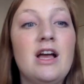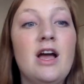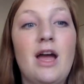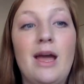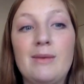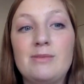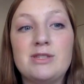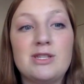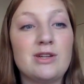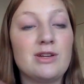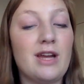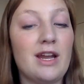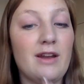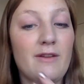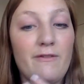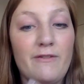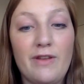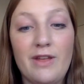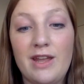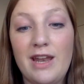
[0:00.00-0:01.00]
I'm still kind
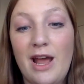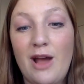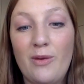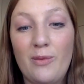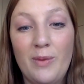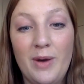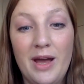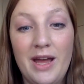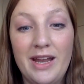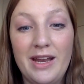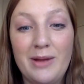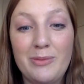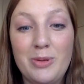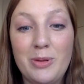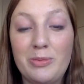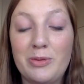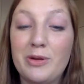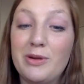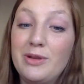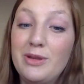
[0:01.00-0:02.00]
of filling out what
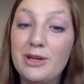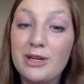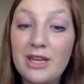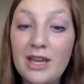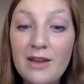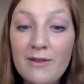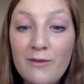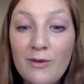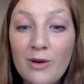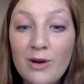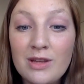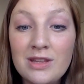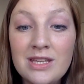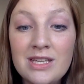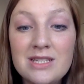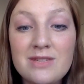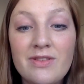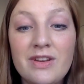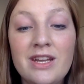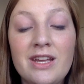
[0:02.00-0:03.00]
people are looking for in
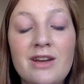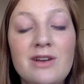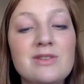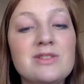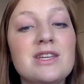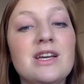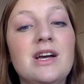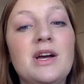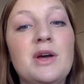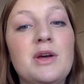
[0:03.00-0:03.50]
these videos.